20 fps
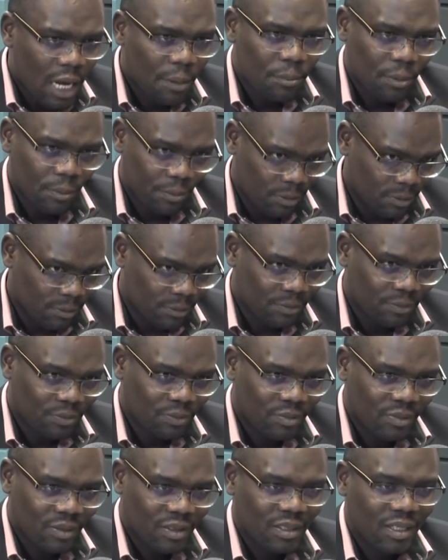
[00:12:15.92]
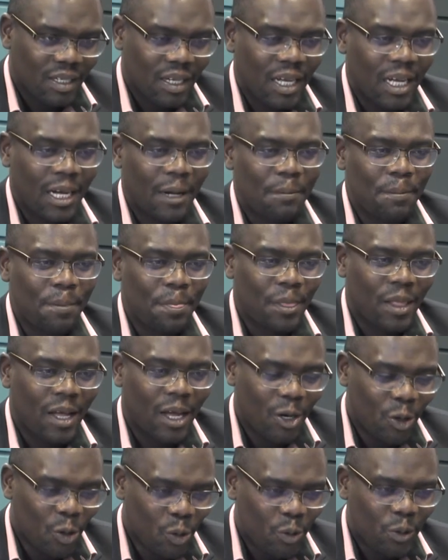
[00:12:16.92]
people.
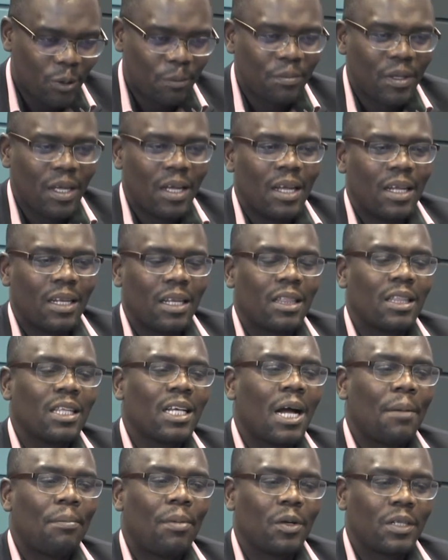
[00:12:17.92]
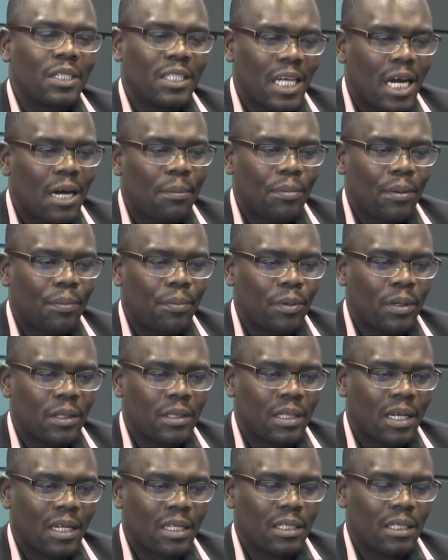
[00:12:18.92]
Look, the thing about young people is
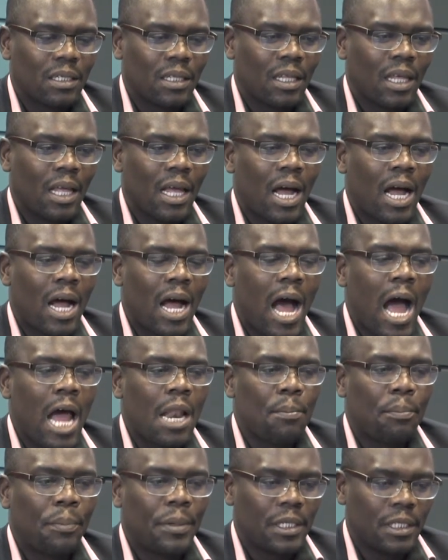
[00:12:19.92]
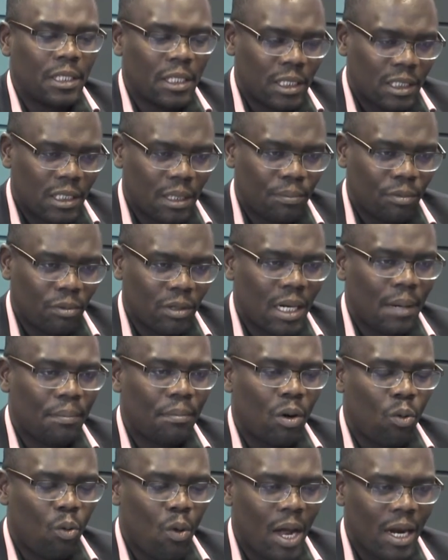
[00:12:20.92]
that they are unpredictable,
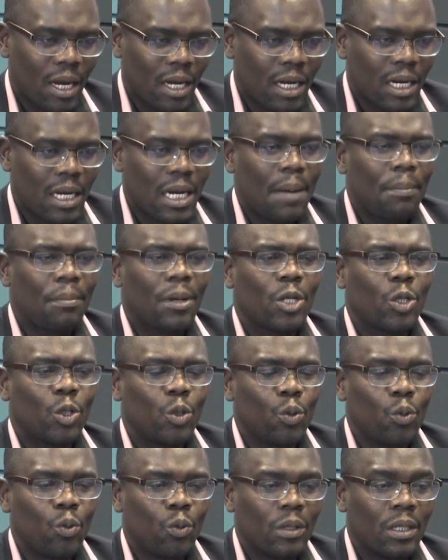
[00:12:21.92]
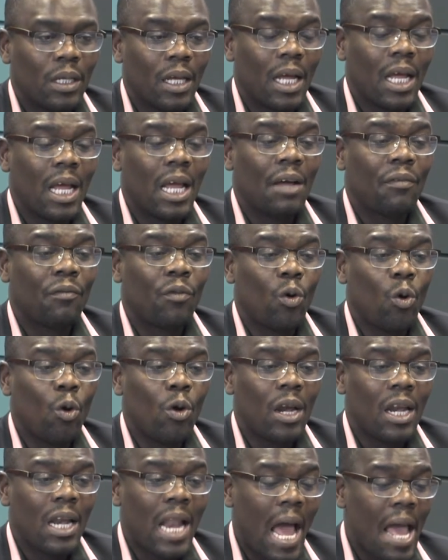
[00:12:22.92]
number one. Number two, they have whole
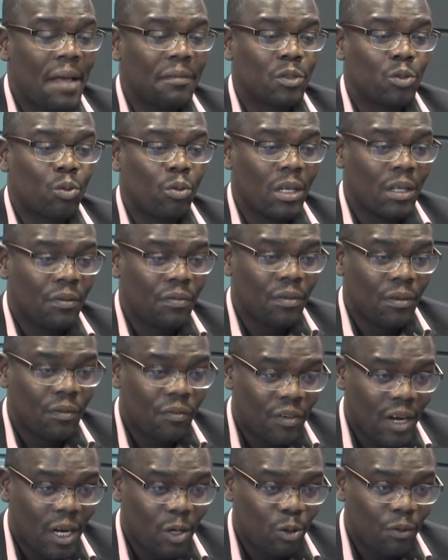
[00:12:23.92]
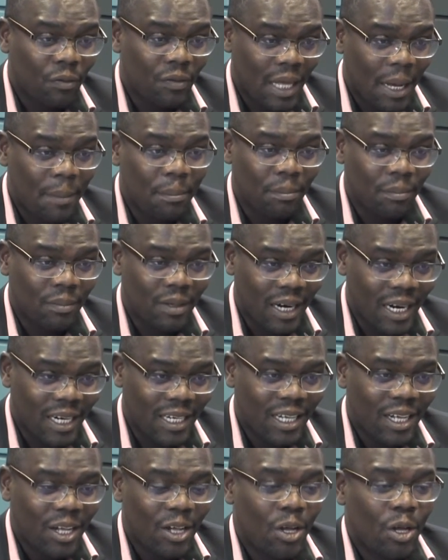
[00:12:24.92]
lives to live in front of them, right?
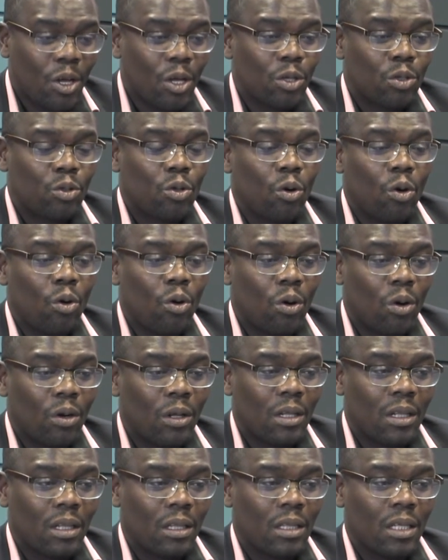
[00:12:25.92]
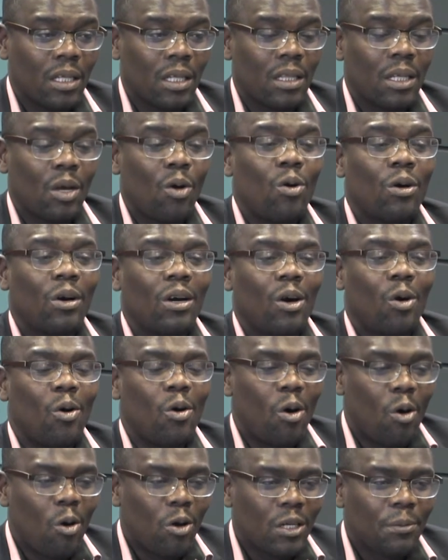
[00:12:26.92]
So the
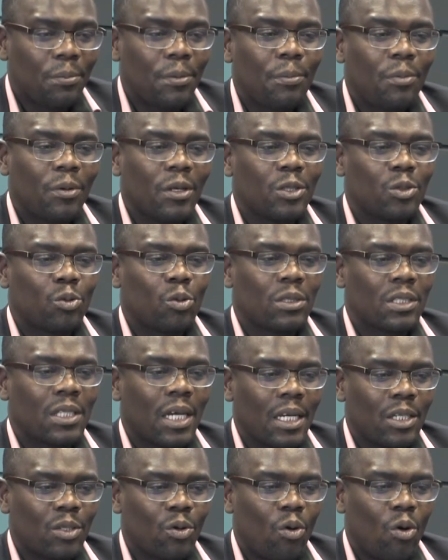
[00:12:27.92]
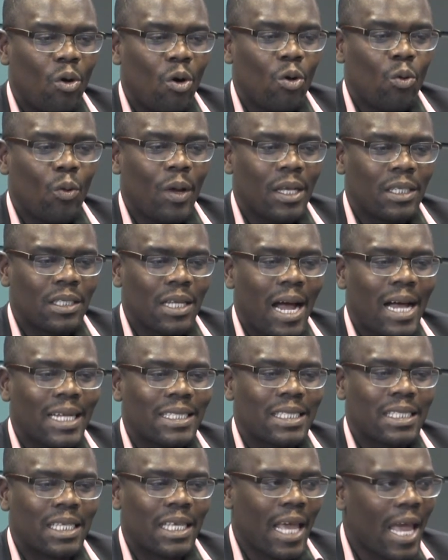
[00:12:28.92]
old people in society always are
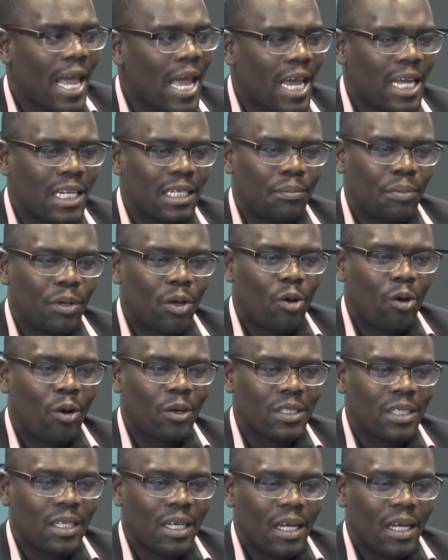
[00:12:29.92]
scared because